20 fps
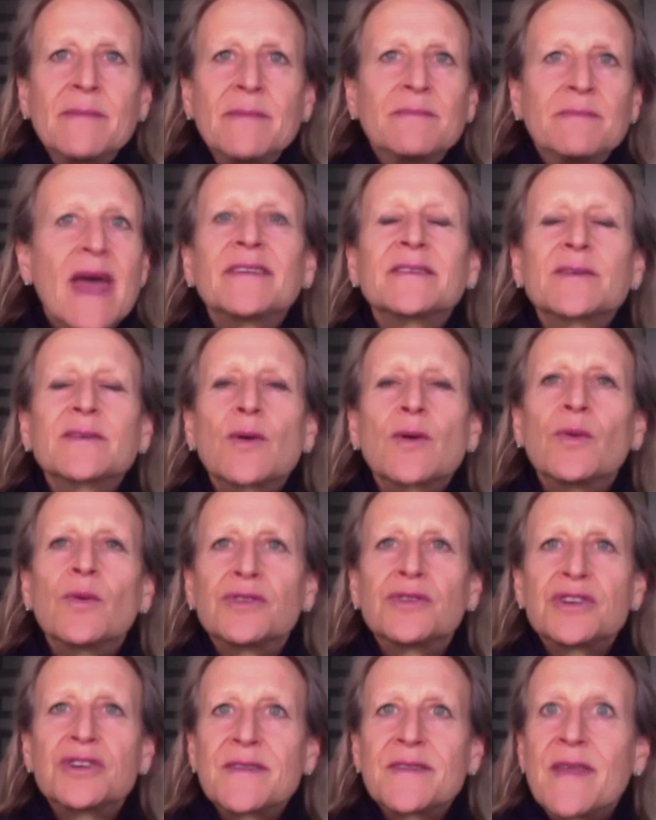Now we're just
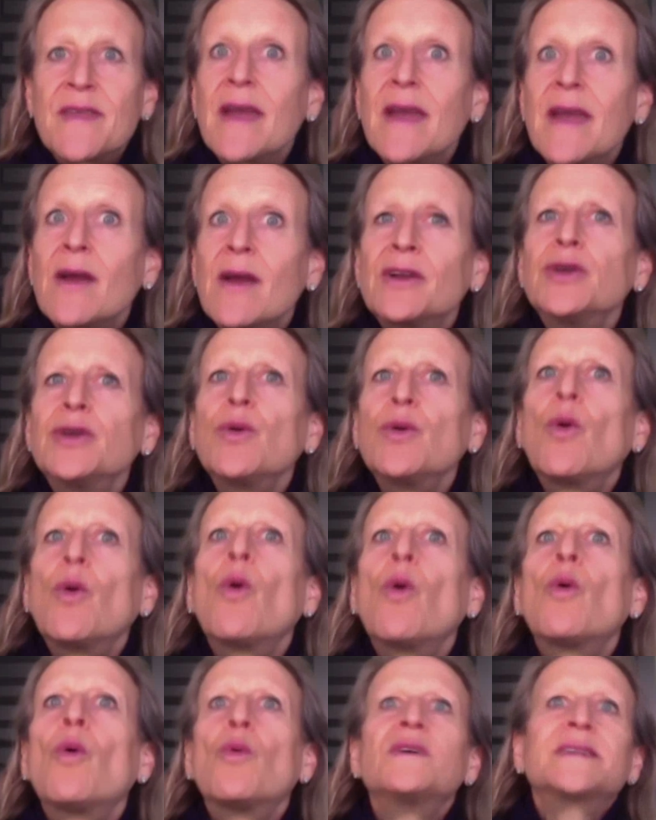home at the same desk.